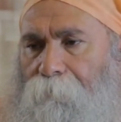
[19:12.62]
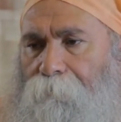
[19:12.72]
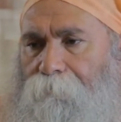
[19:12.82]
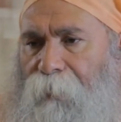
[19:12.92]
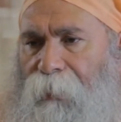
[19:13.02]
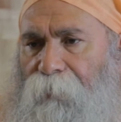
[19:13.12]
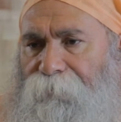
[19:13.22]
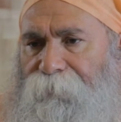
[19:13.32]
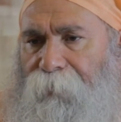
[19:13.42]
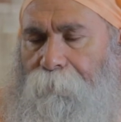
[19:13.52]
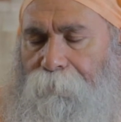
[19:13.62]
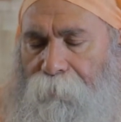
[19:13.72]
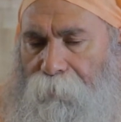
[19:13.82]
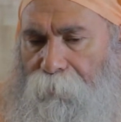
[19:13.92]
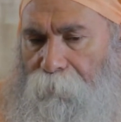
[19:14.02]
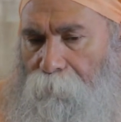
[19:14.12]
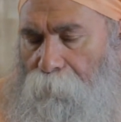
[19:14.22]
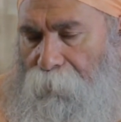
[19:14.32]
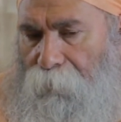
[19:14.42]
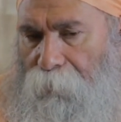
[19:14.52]
Many of them
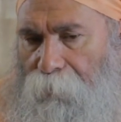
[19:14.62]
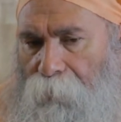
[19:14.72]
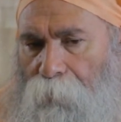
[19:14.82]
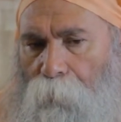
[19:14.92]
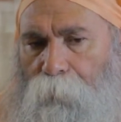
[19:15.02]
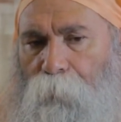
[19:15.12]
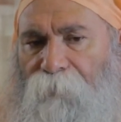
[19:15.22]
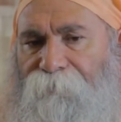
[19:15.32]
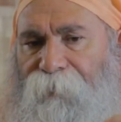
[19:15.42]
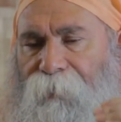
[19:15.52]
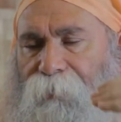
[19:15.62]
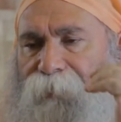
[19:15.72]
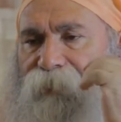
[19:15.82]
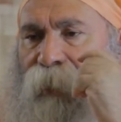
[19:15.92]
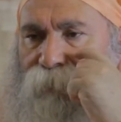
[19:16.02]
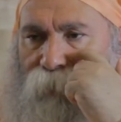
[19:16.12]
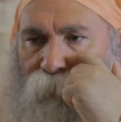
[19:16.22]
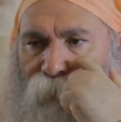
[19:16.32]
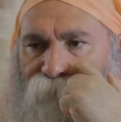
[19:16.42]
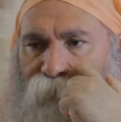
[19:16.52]
go to a very subtle
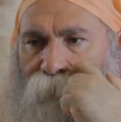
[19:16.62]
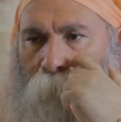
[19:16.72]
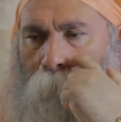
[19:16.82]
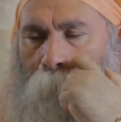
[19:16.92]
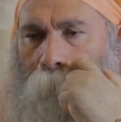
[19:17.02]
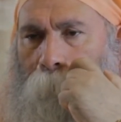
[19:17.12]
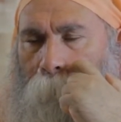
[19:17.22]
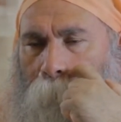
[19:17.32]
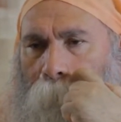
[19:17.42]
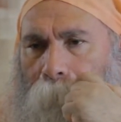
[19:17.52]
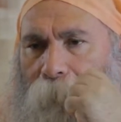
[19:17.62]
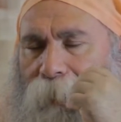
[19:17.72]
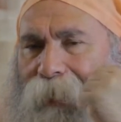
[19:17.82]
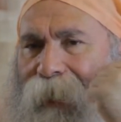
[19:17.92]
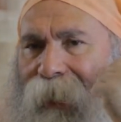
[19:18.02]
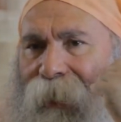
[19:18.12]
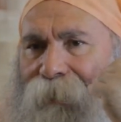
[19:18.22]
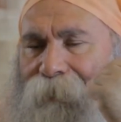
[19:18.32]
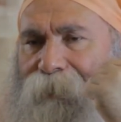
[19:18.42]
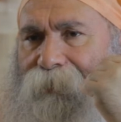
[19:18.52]
level,
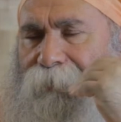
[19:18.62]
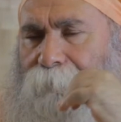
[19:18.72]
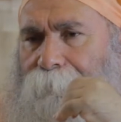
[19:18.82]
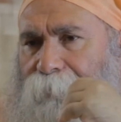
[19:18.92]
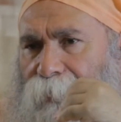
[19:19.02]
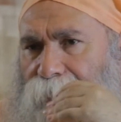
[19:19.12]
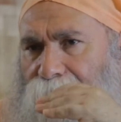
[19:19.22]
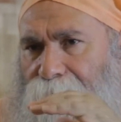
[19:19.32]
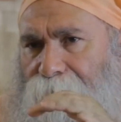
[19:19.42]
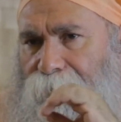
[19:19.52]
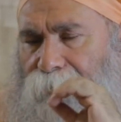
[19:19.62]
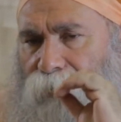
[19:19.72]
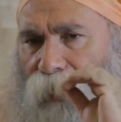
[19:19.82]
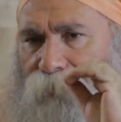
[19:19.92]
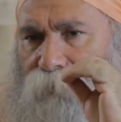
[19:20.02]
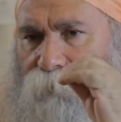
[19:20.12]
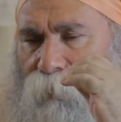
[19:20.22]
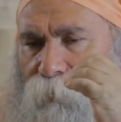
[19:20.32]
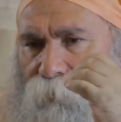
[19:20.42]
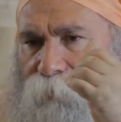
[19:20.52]
and these aspirations
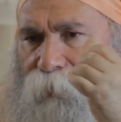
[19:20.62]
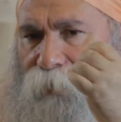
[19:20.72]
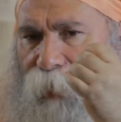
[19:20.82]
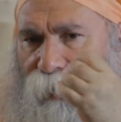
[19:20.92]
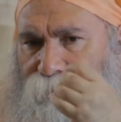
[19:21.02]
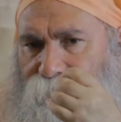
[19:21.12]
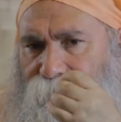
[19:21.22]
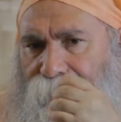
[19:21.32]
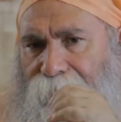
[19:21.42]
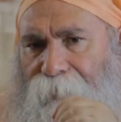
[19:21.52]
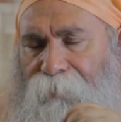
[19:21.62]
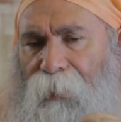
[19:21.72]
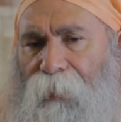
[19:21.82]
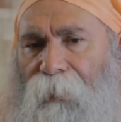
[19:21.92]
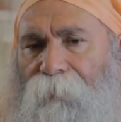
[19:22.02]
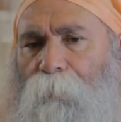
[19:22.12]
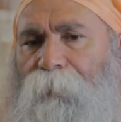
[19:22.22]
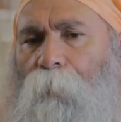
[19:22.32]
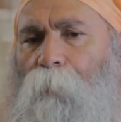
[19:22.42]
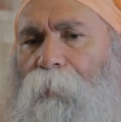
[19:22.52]
and the nice things, we
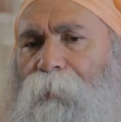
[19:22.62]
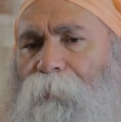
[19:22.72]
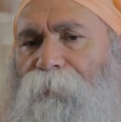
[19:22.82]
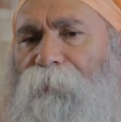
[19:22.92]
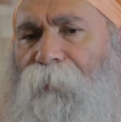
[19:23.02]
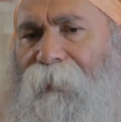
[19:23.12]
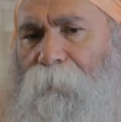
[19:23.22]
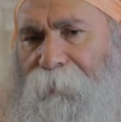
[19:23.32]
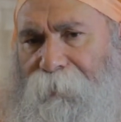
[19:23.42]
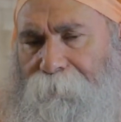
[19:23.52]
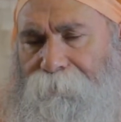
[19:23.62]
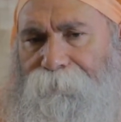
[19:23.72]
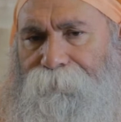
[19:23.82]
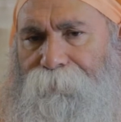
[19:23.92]
don't want to fight with them.